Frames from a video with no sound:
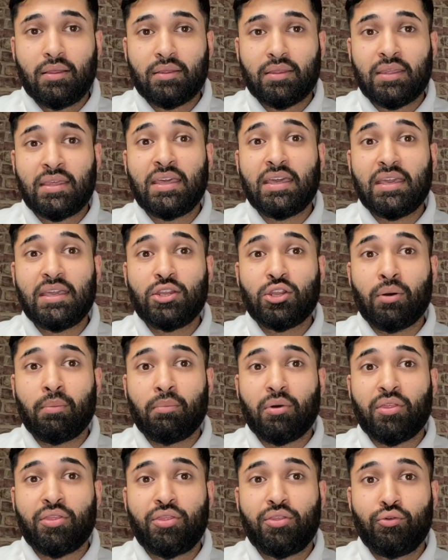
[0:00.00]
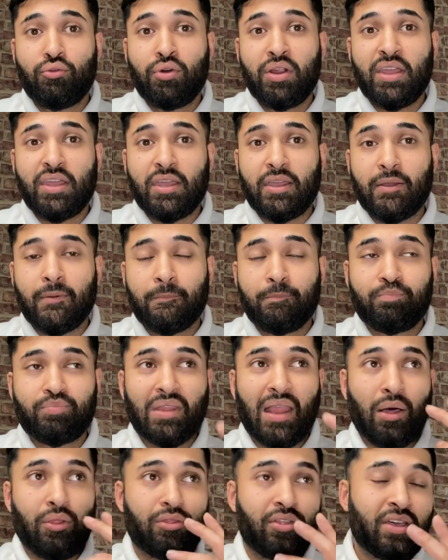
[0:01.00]
Key number 3.
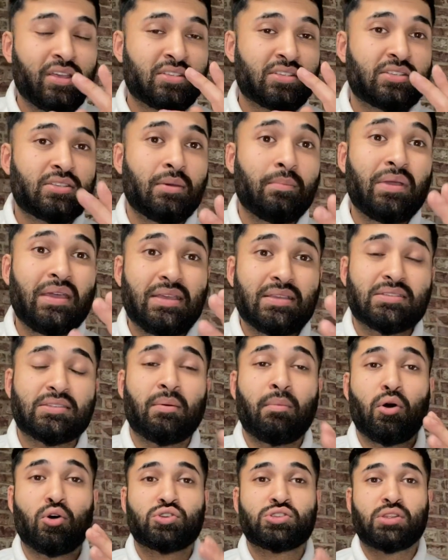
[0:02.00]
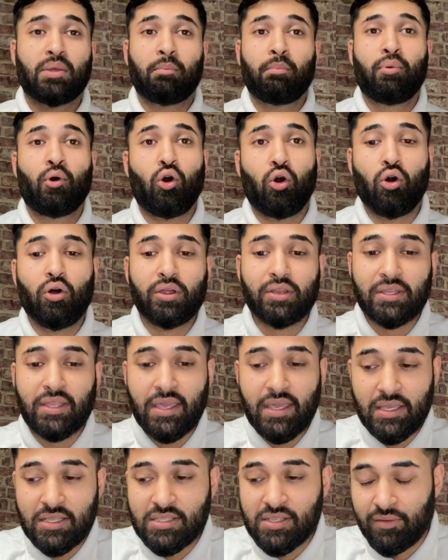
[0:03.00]
Now this to me is the most important
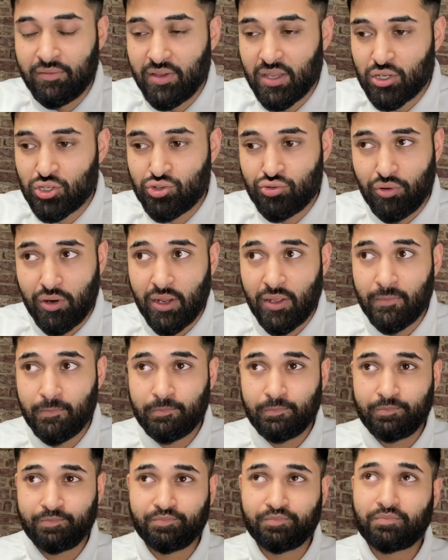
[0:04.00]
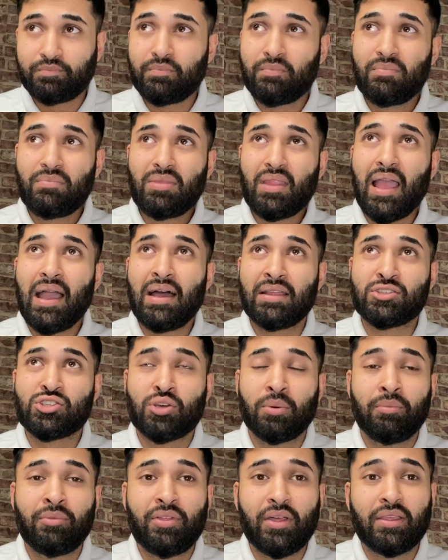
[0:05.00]
key to victory, and
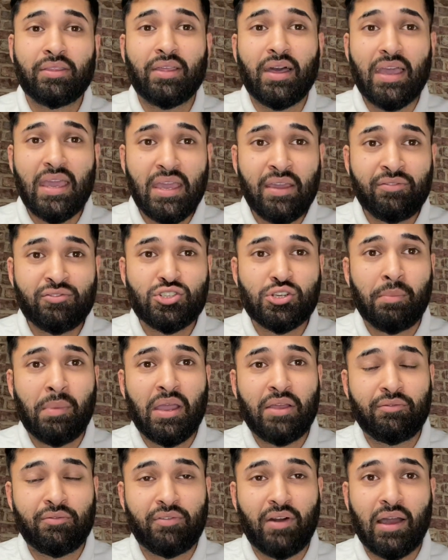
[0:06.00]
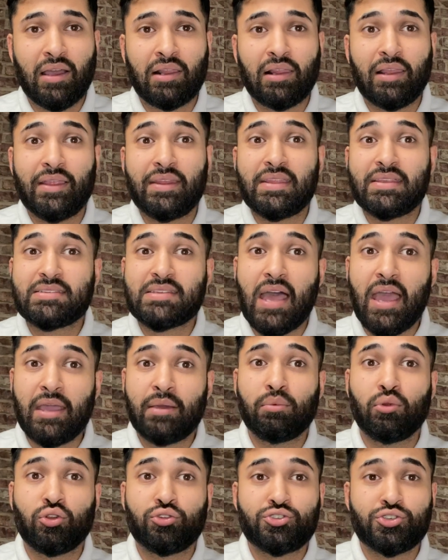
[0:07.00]
something that if Jermaine Franklin is
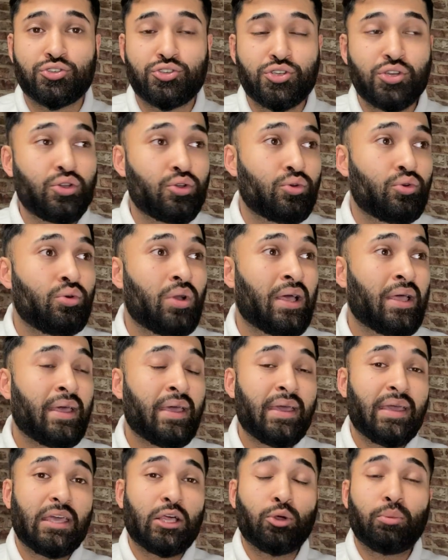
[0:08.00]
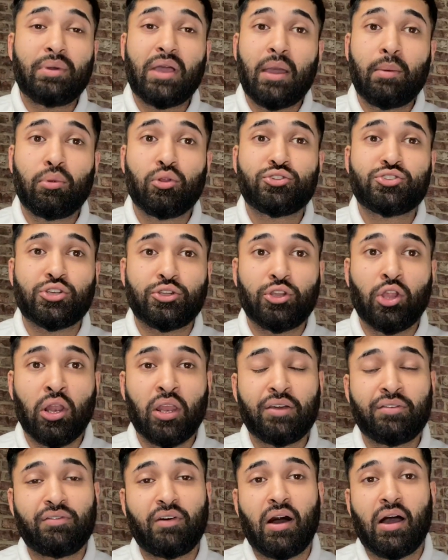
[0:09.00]
able to do, he'll be able to
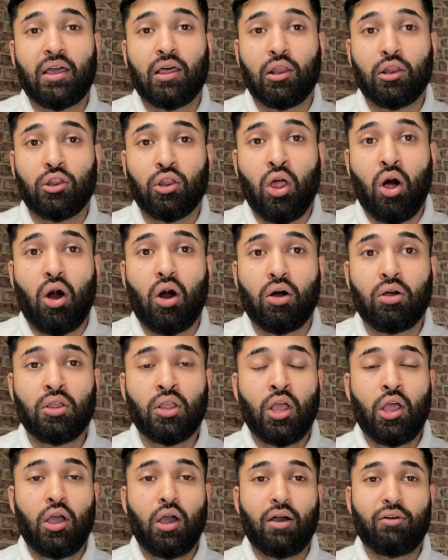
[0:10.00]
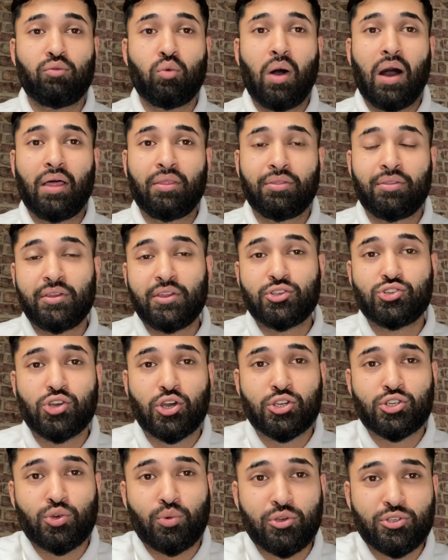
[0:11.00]
nullify a lot of what Anthony
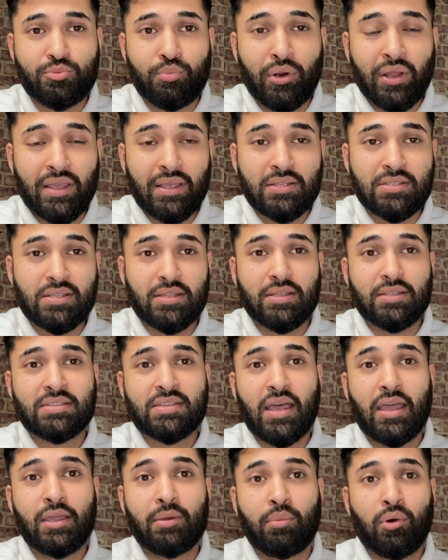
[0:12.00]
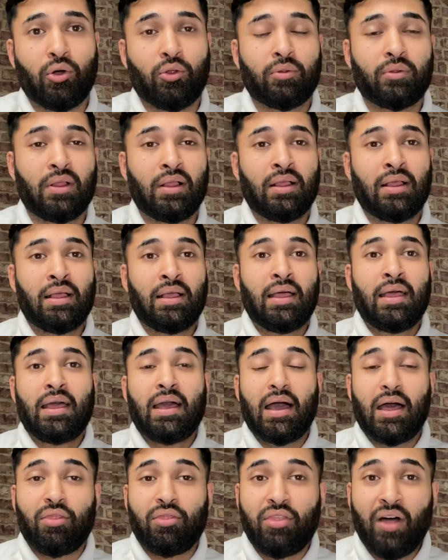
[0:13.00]
Joshua is bringing to the table,
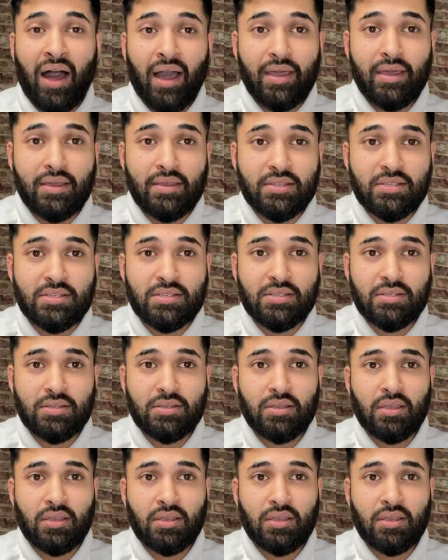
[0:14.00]
and that is